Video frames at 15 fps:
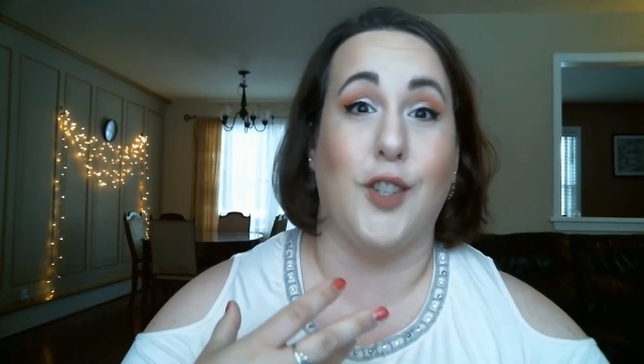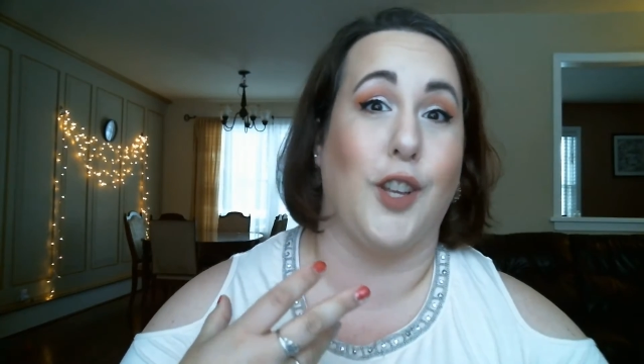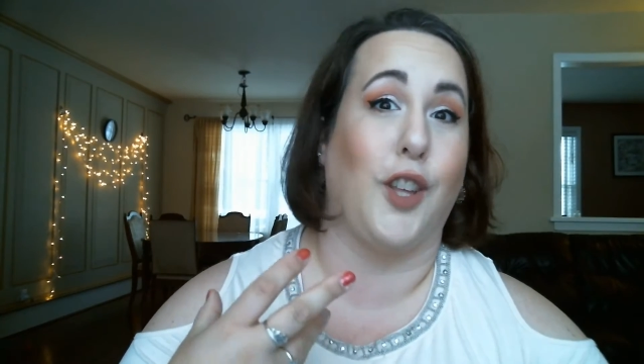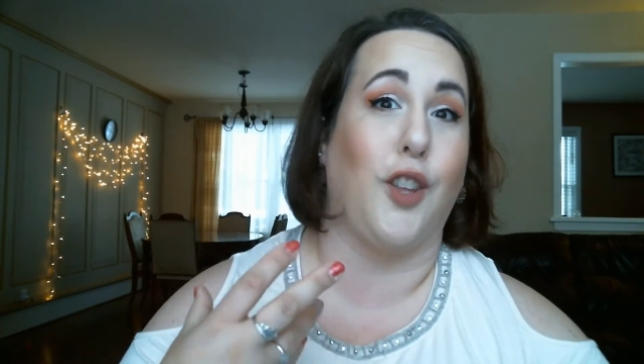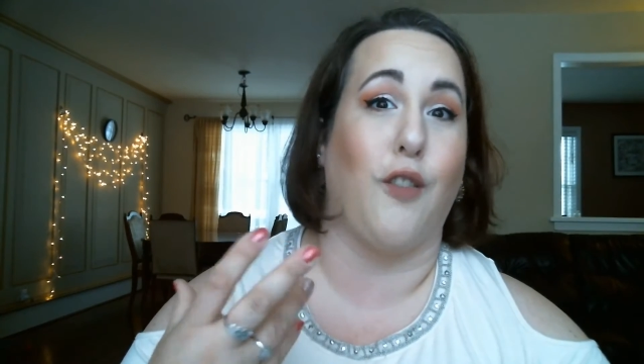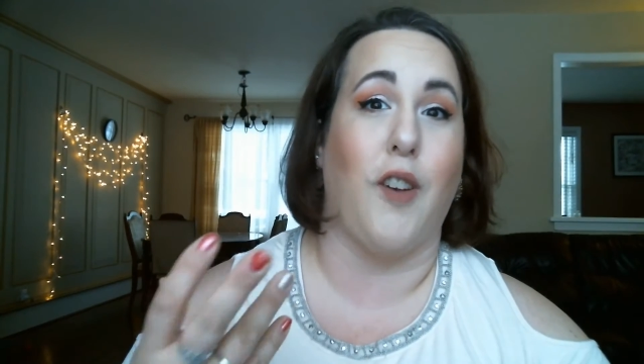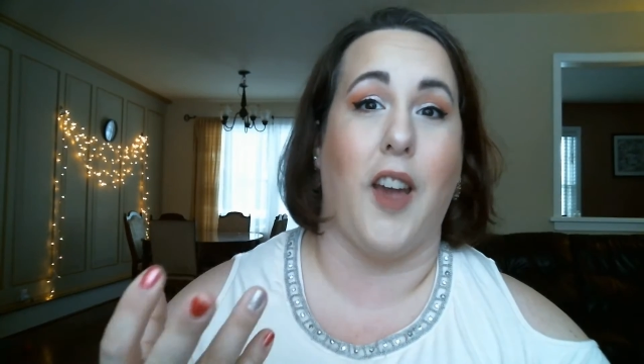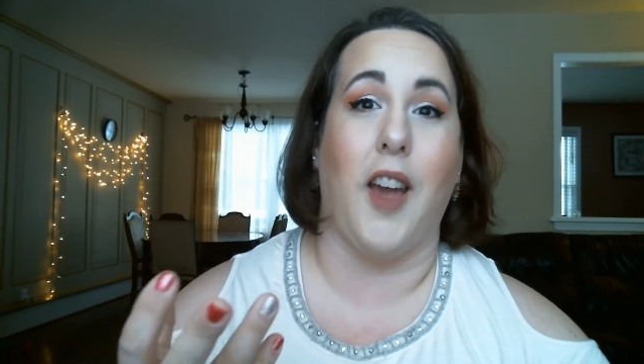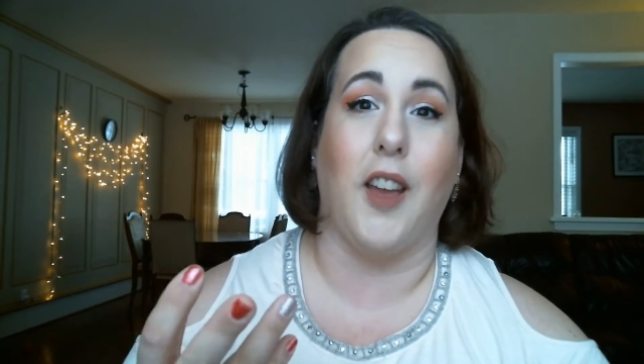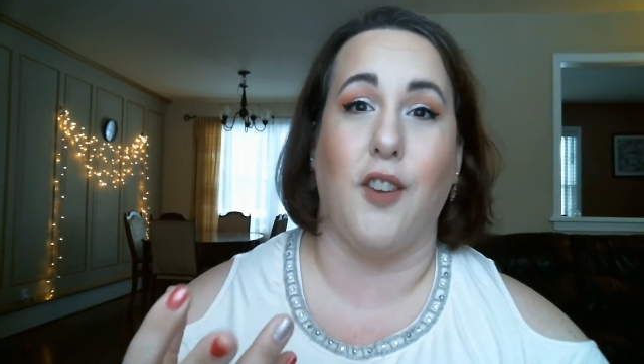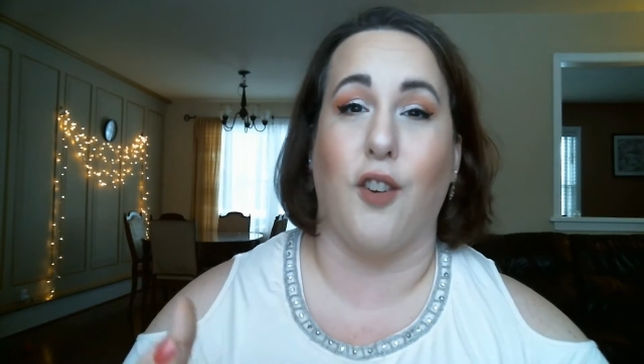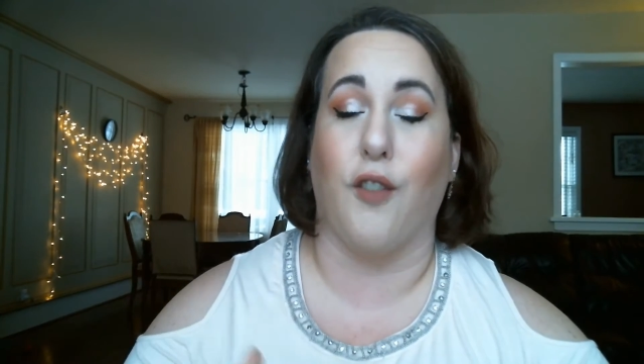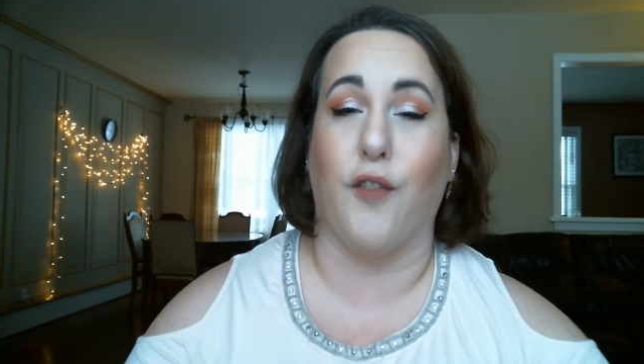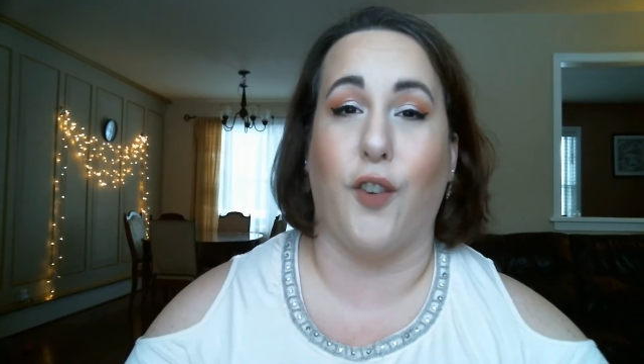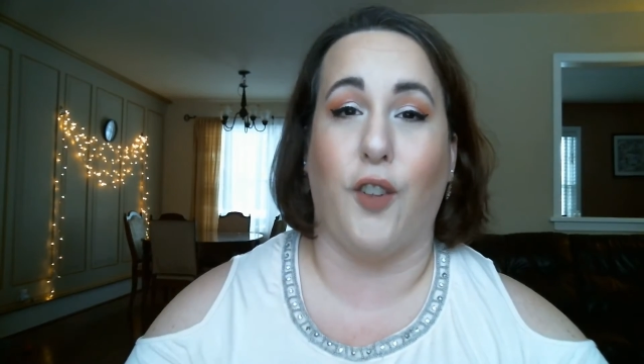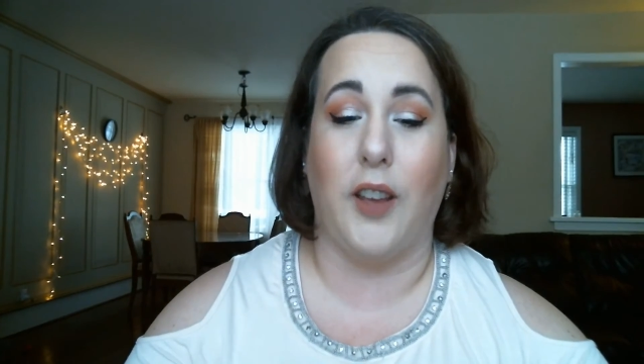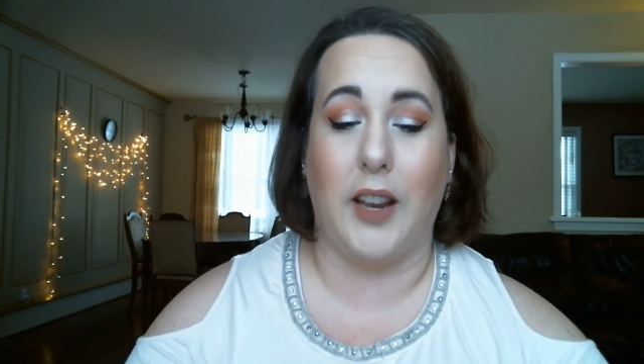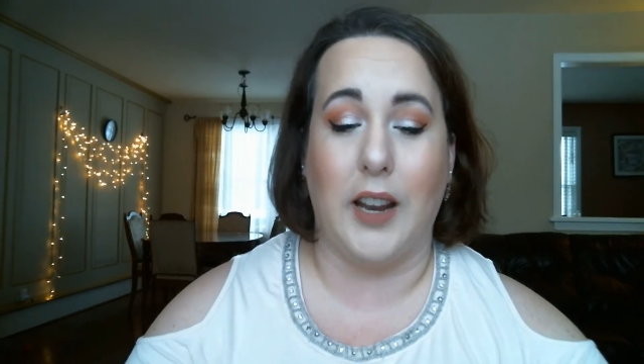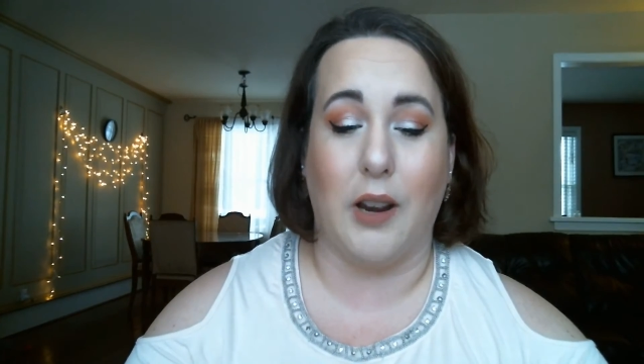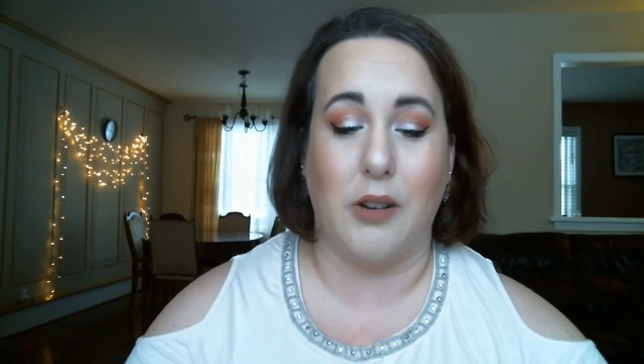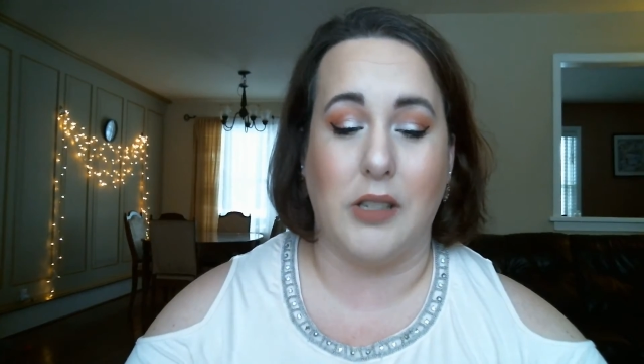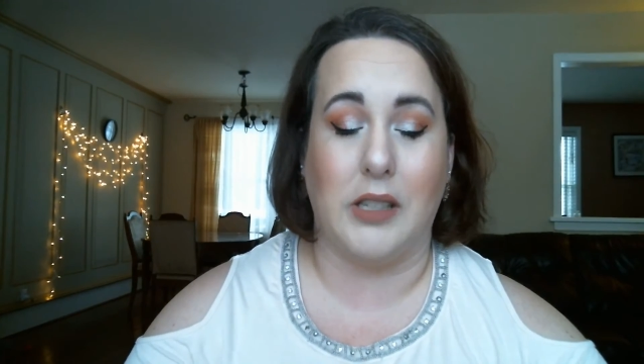like you've had your full 8
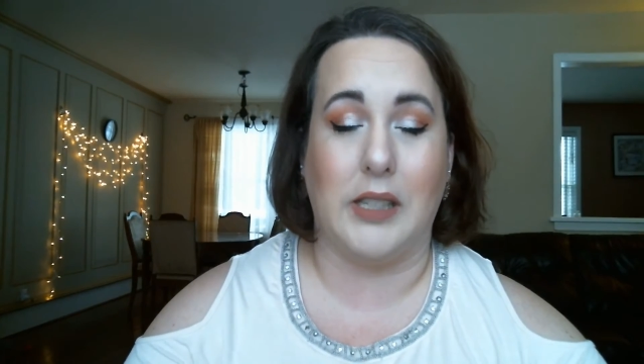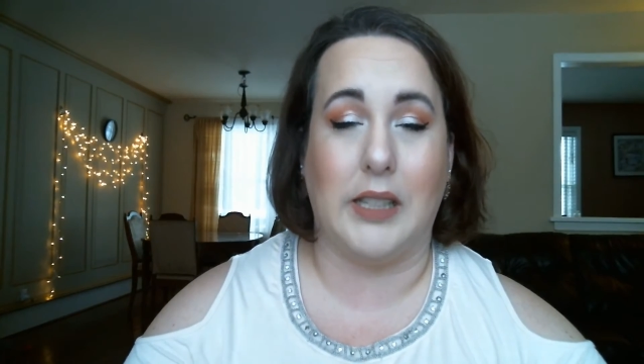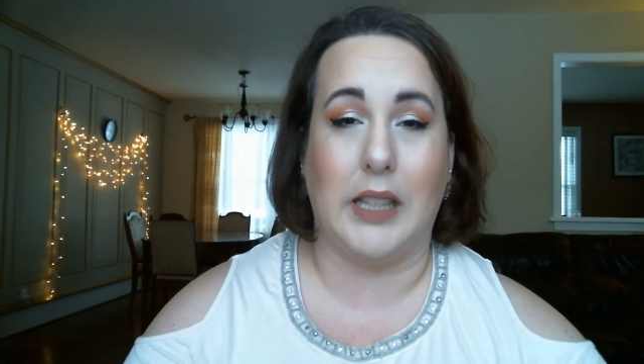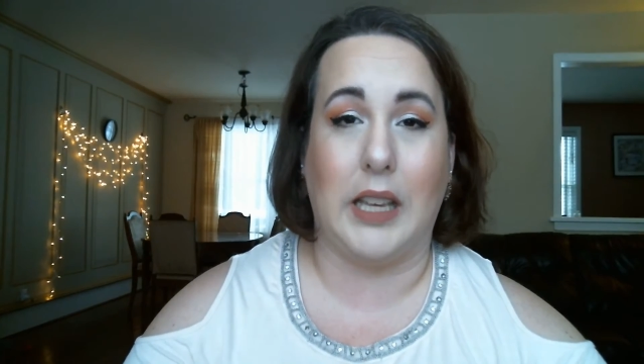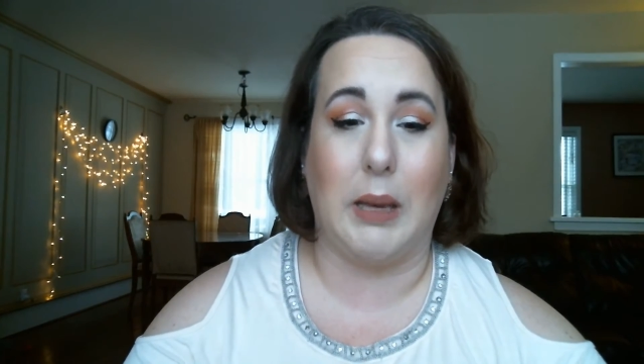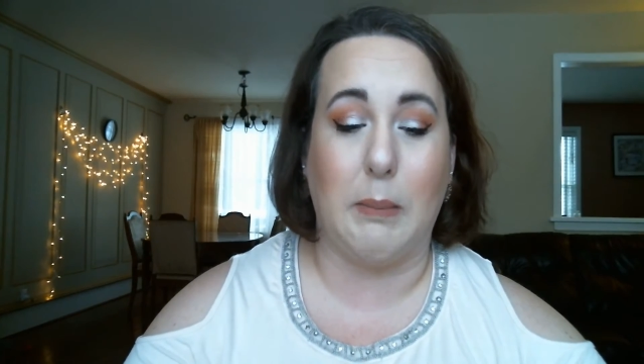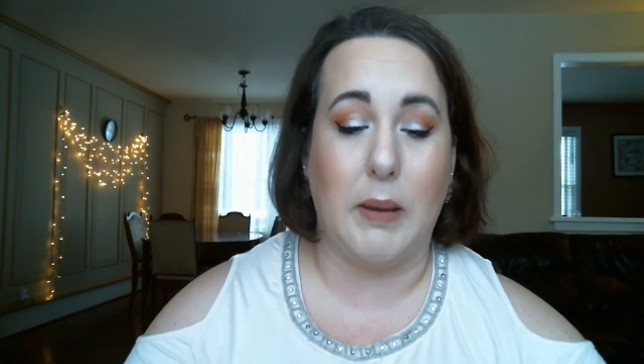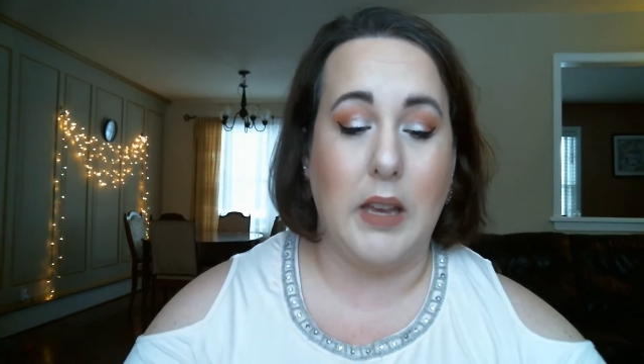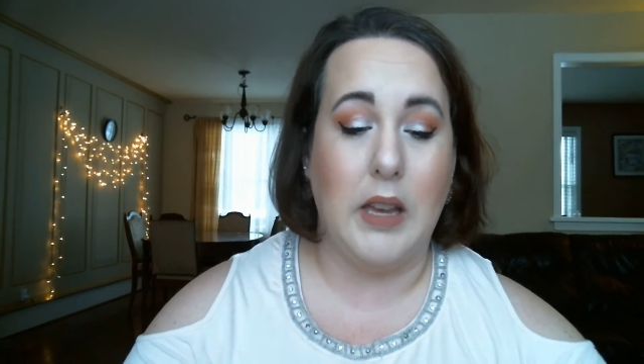hours of sleep.